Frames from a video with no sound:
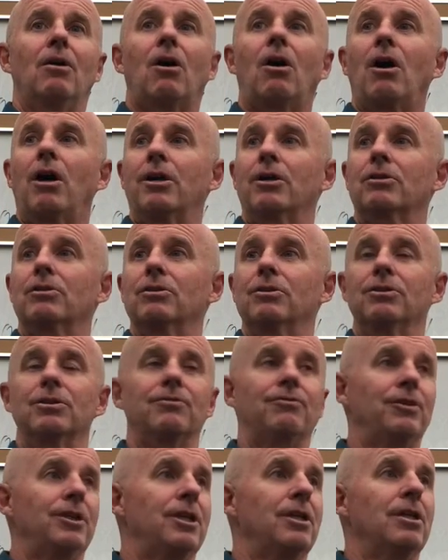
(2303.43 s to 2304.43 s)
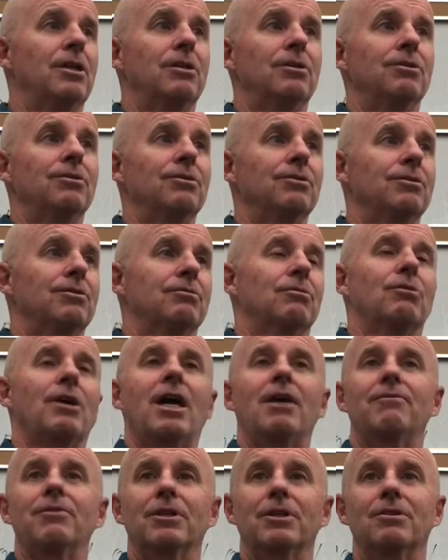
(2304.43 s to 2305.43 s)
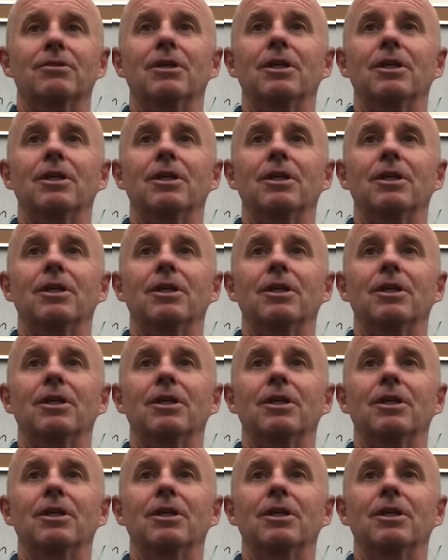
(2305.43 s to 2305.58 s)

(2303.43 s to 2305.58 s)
articles, videos, graphics,